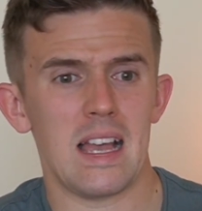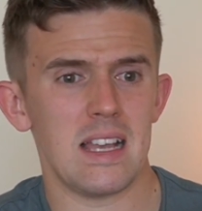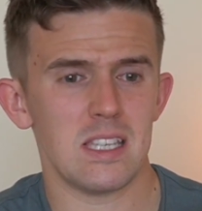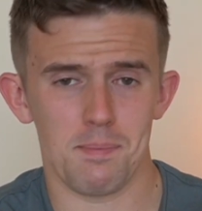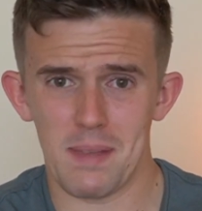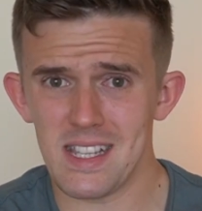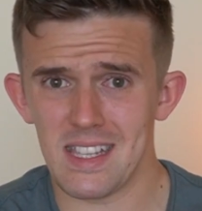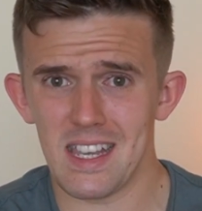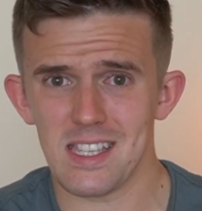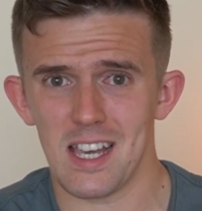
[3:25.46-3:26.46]
submitted
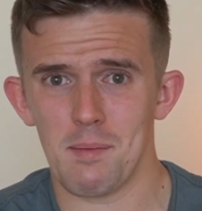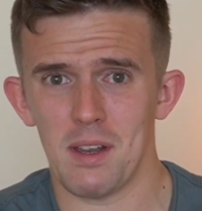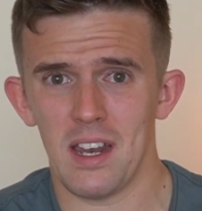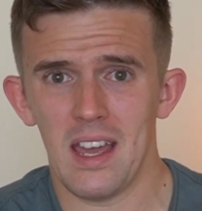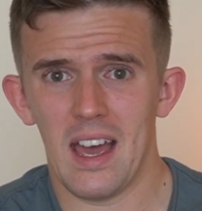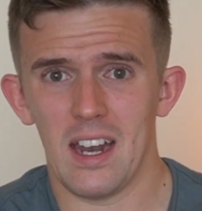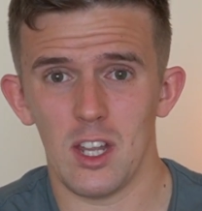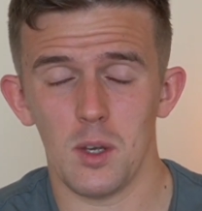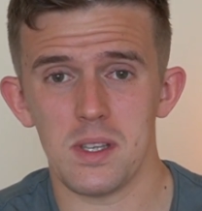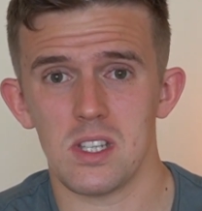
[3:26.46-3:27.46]
the assignment and
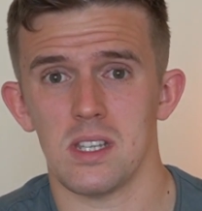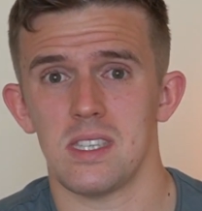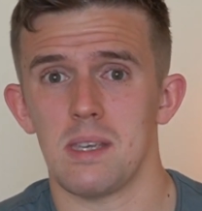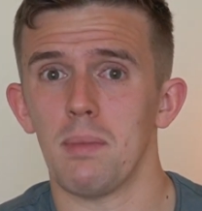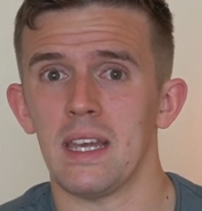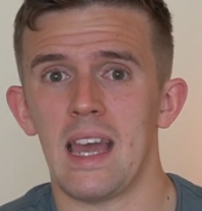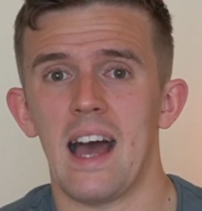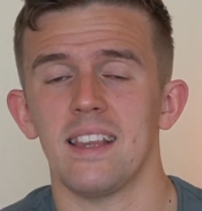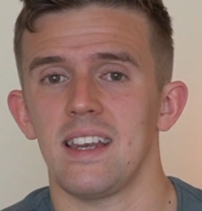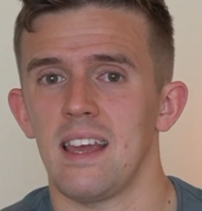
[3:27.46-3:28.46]
who has just simply
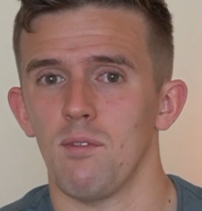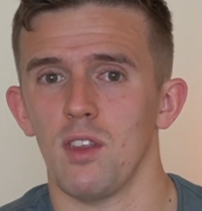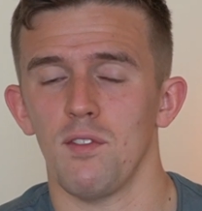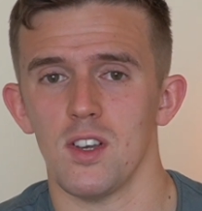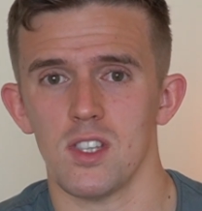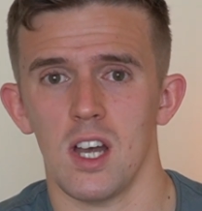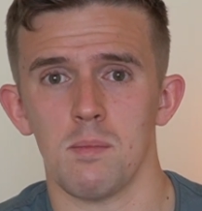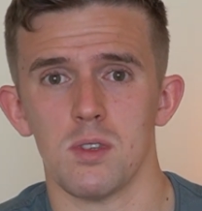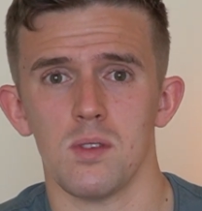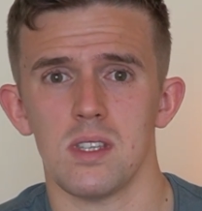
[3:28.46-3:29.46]
handed it in for the first time.
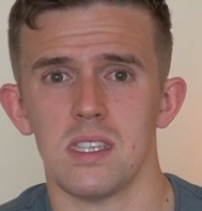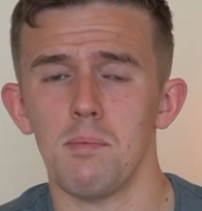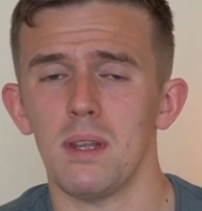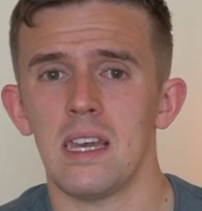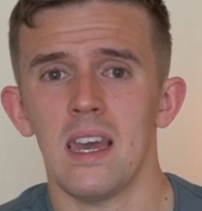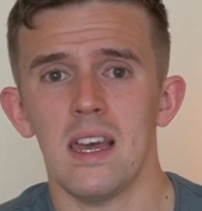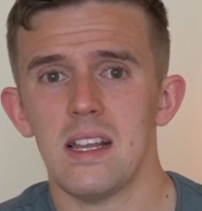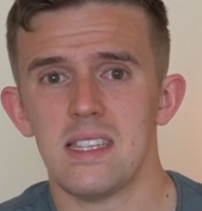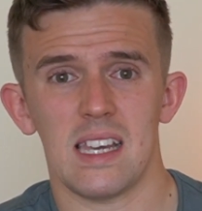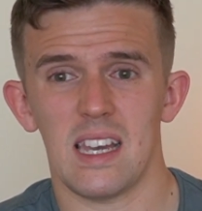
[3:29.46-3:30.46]
So to simply
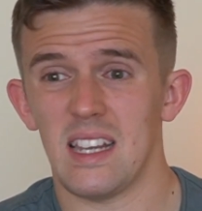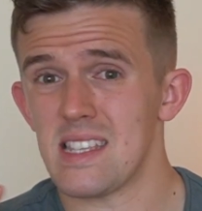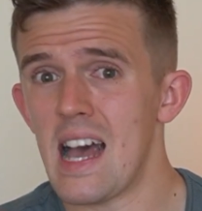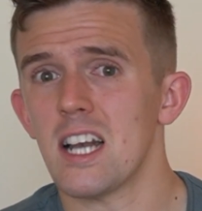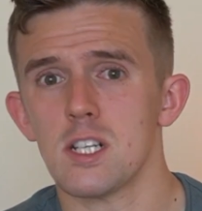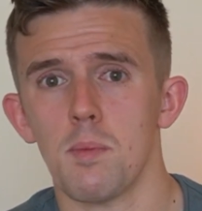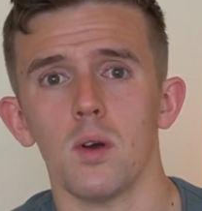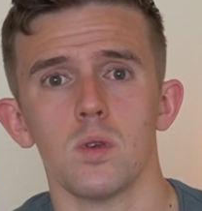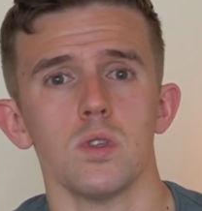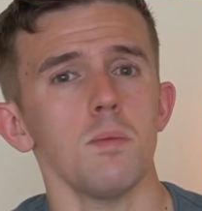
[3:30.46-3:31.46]
tick an attached
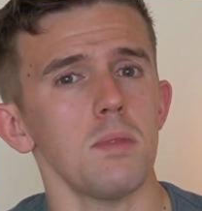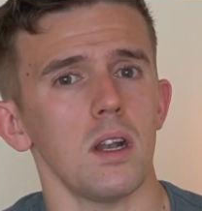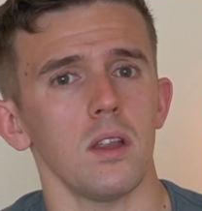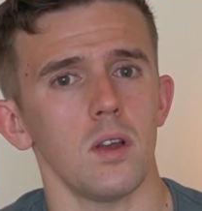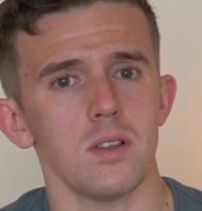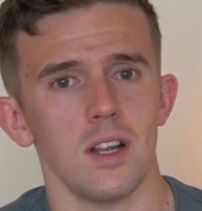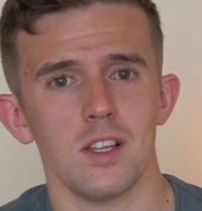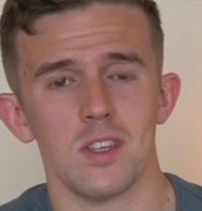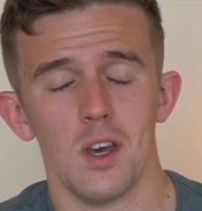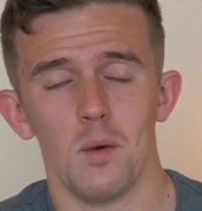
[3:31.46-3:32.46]
box or something along those
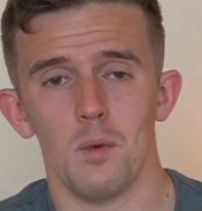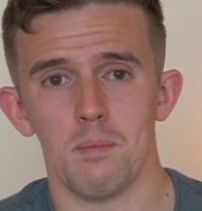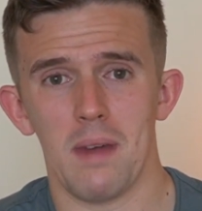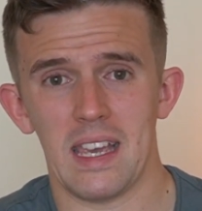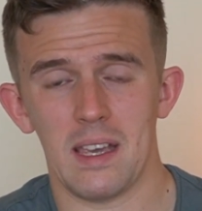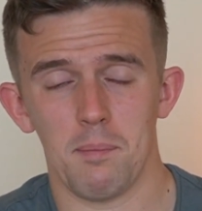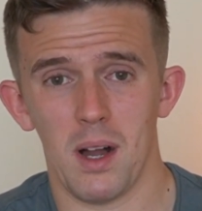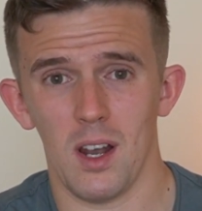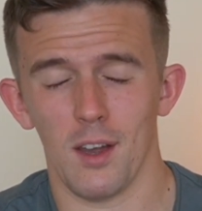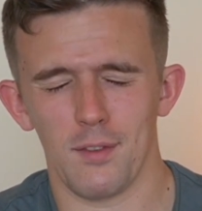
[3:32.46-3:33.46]
lines would make
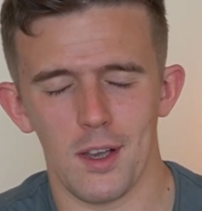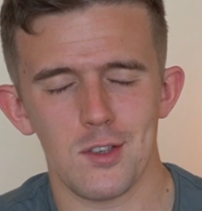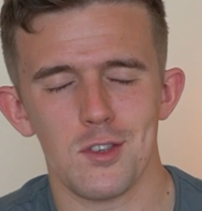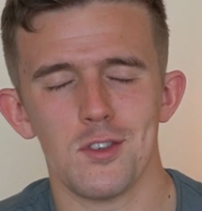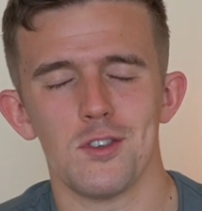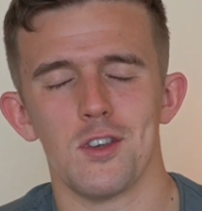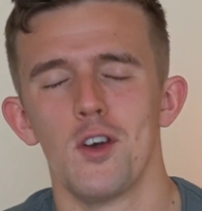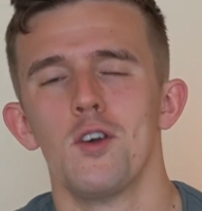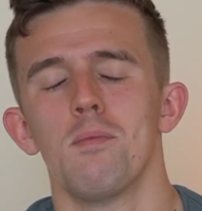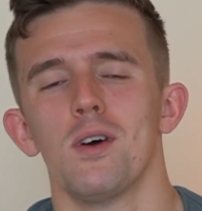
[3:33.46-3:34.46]
my life
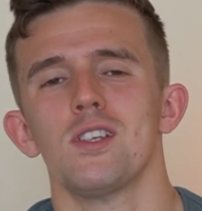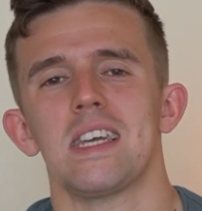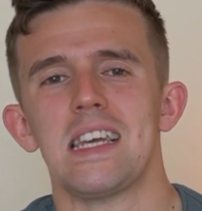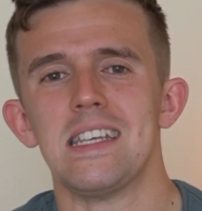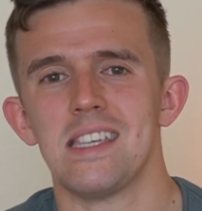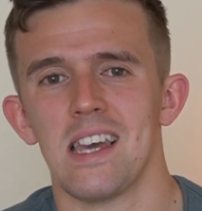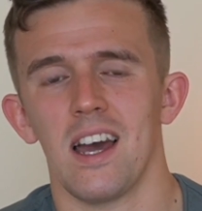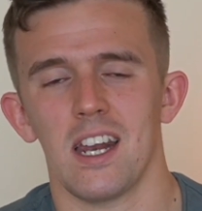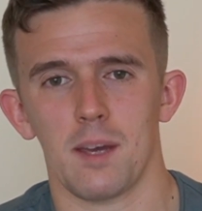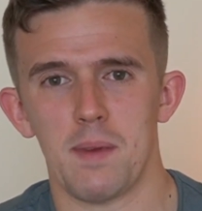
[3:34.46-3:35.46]
so much easier,
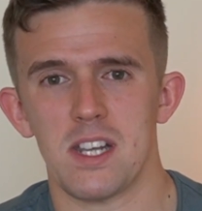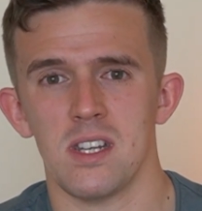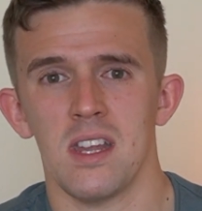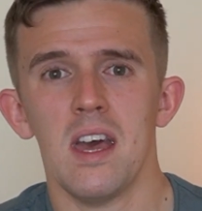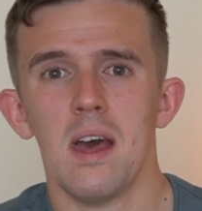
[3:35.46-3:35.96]
and I can imagine